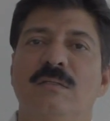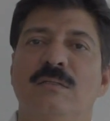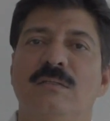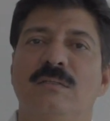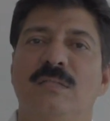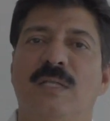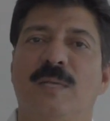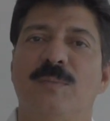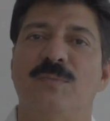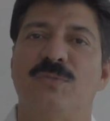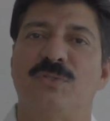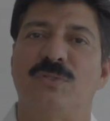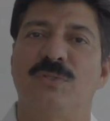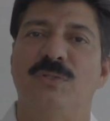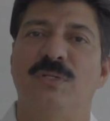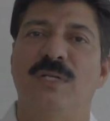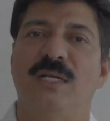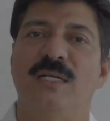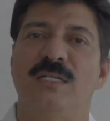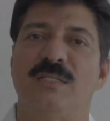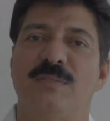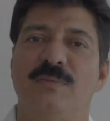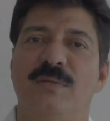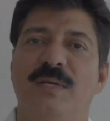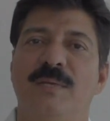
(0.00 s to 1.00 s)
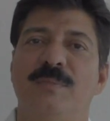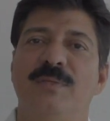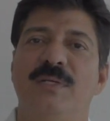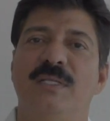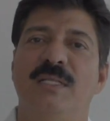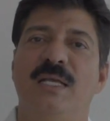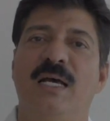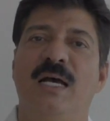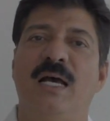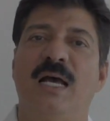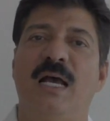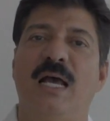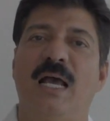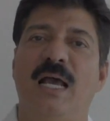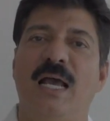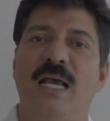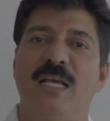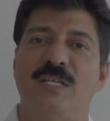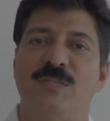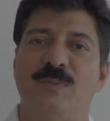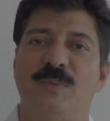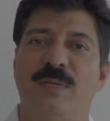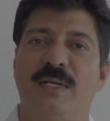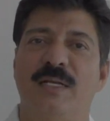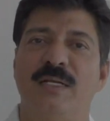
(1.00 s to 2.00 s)
some students may be the
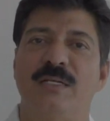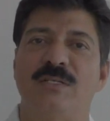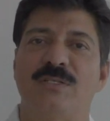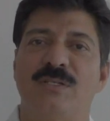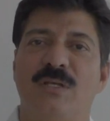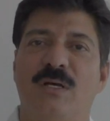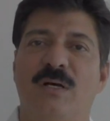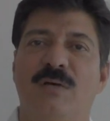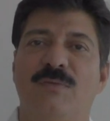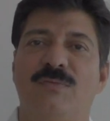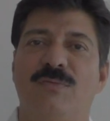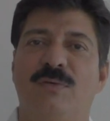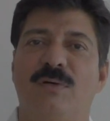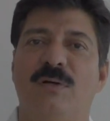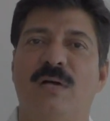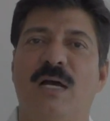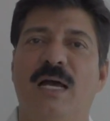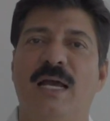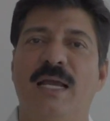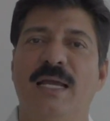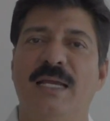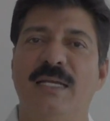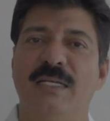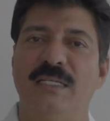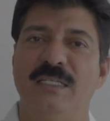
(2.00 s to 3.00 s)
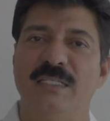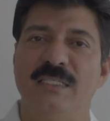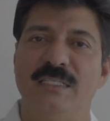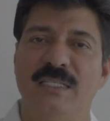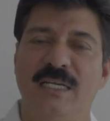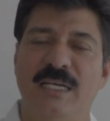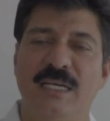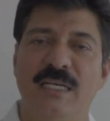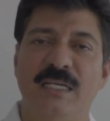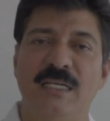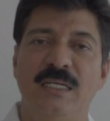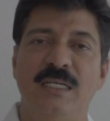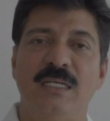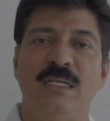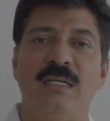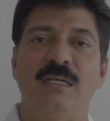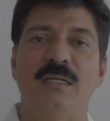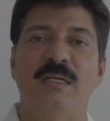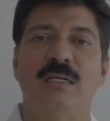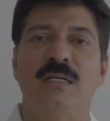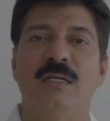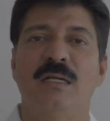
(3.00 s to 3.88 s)
aspirants of IIT JEE